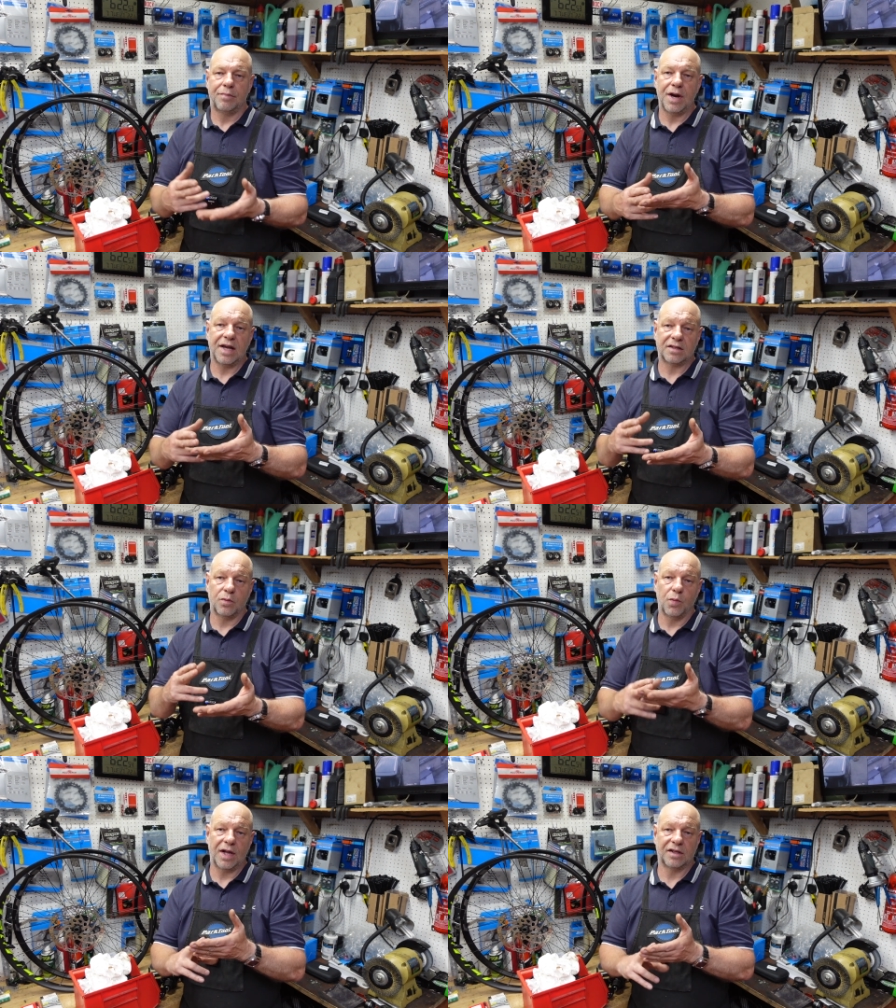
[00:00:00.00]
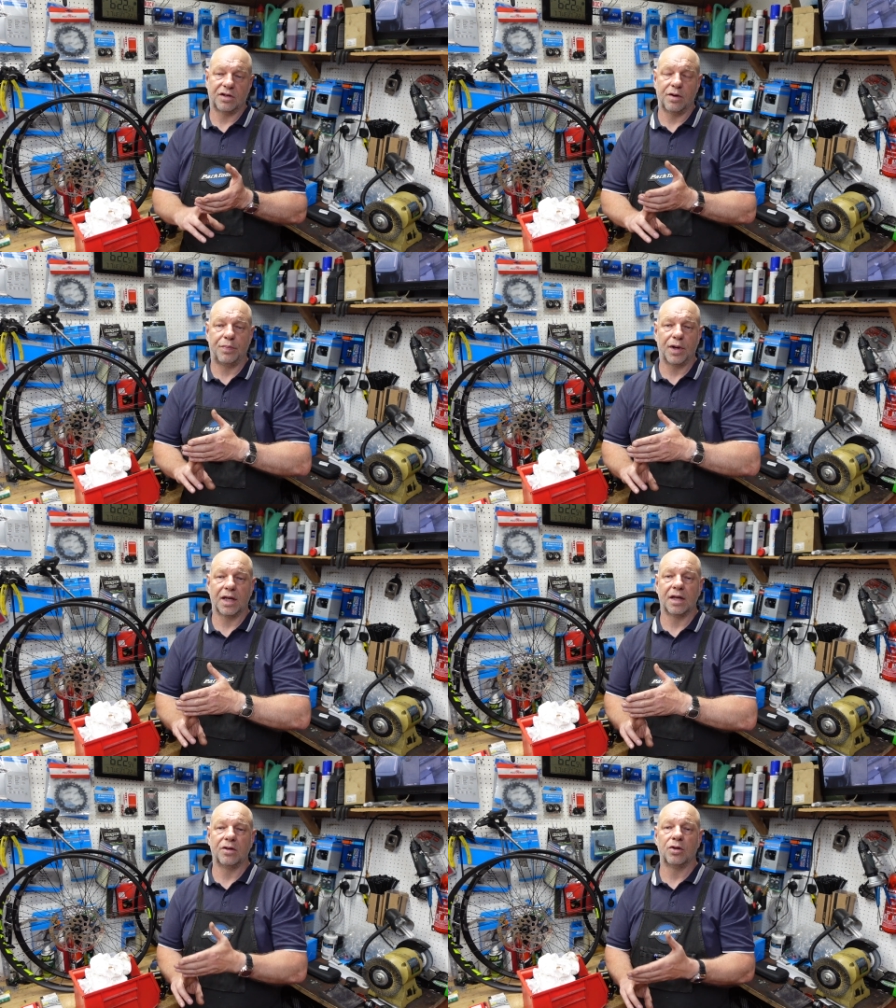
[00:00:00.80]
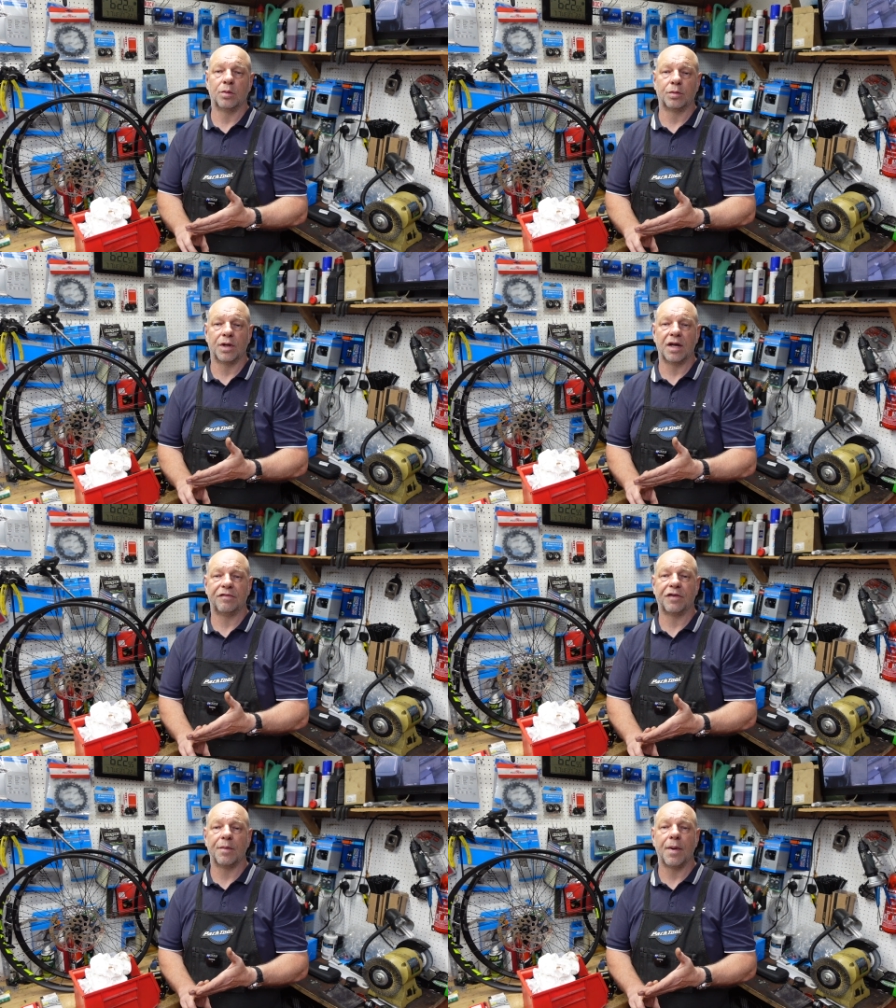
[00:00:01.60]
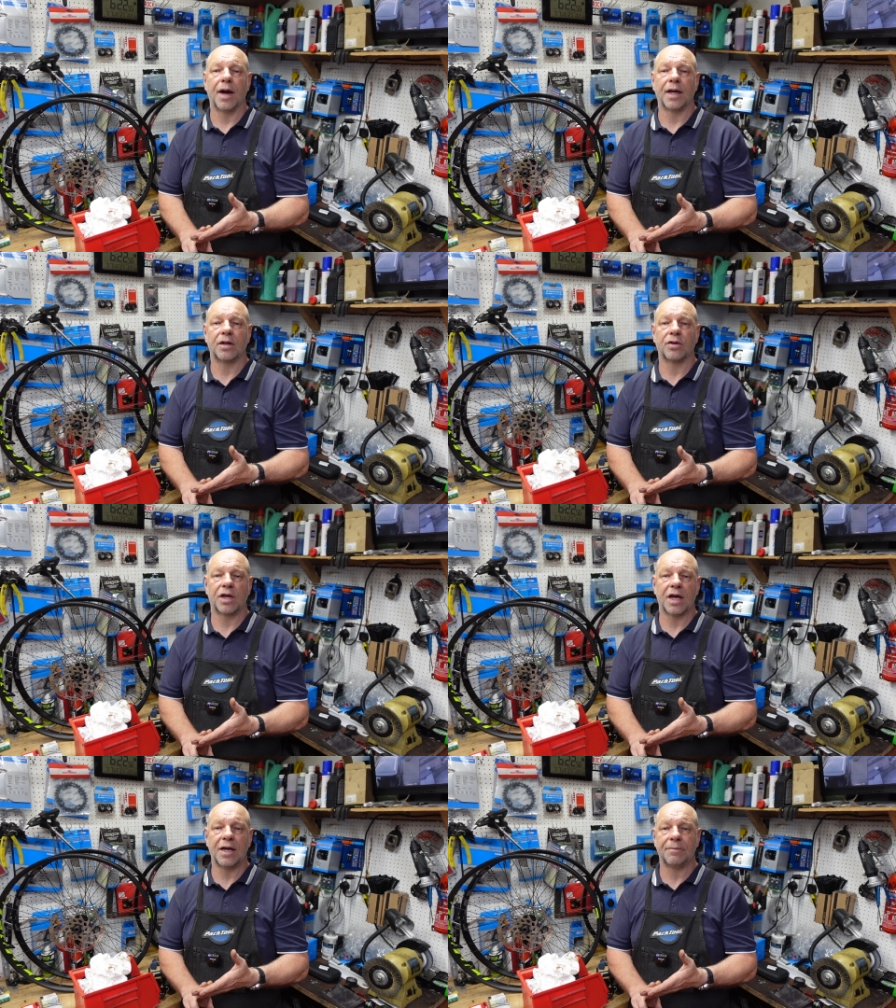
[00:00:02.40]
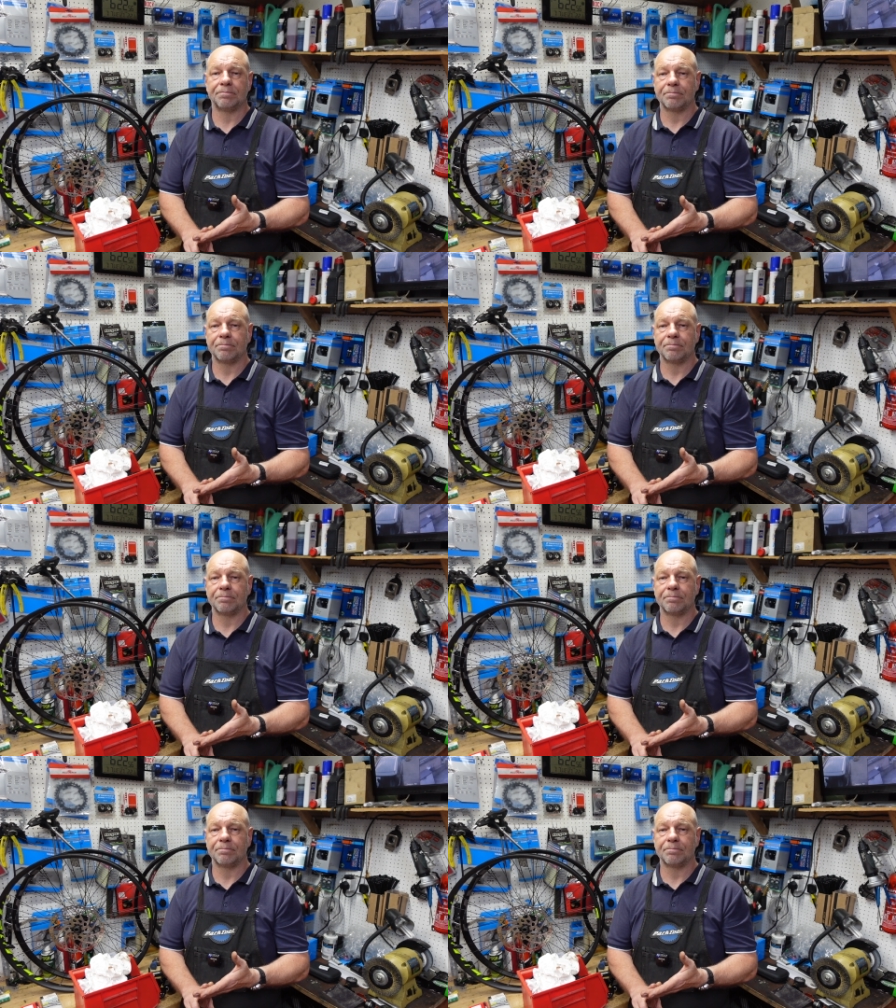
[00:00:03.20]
Brakes and wheels are a brilliant upgrade for a bike, okay?